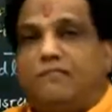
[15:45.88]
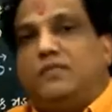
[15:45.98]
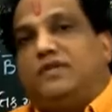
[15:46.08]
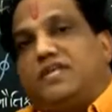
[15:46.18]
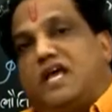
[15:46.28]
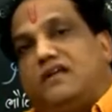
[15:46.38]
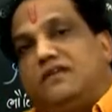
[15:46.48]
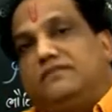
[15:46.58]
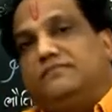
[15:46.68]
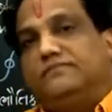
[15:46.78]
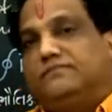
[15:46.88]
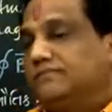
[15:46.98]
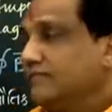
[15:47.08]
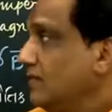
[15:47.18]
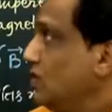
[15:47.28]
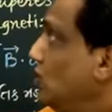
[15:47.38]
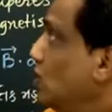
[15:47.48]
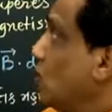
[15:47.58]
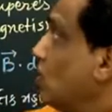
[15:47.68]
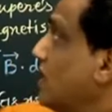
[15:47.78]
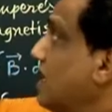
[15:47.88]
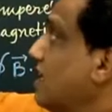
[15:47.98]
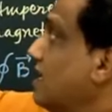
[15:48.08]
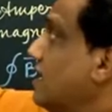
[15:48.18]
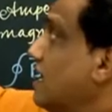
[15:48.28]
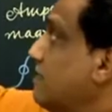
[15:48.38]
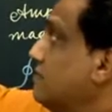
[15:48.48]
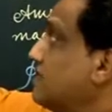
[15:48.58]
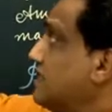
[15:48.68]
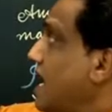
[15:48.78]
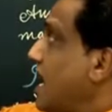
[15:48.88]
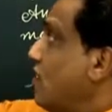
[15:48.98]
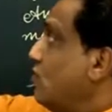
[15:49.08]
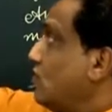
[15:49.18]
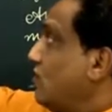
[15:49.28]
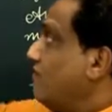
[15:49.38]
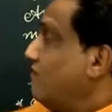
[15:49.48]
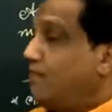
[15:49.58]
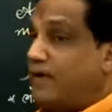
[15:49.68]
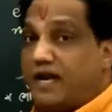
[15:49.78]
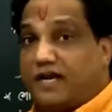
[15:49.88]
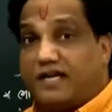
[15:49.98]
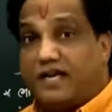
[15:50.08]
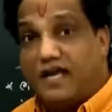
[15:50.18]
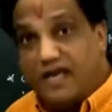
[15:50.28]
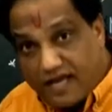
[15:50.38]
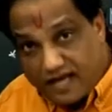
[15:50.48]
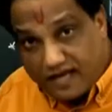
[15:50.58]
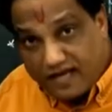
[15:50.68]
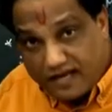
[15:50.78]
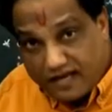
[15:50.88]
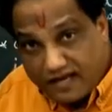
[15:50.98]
but then no current comes out of plate A,